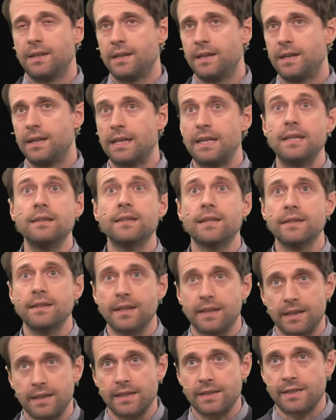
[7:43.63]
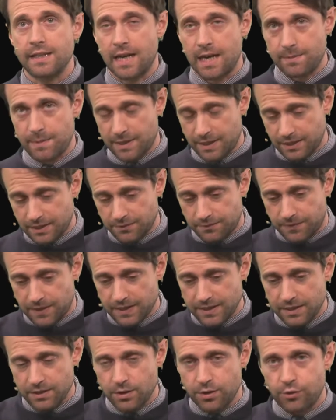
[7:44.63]
in the DNS, I'm
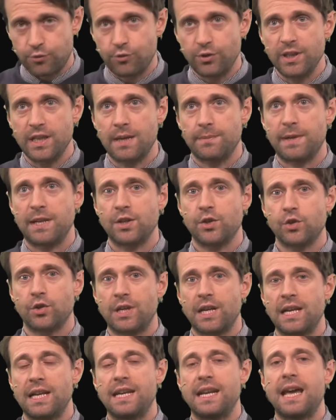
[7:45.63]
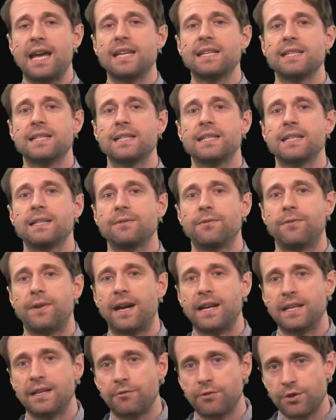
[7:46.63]
identifying three-dimensional, nicely,
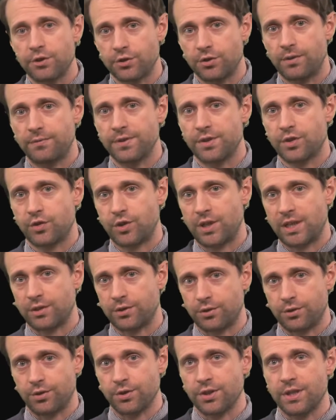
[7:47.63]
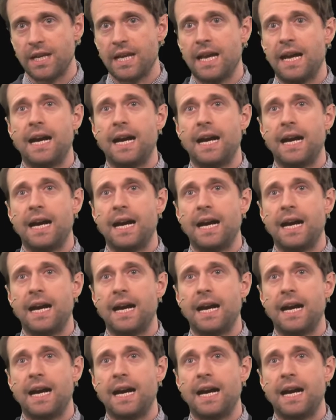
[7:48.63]
finely resolved structures.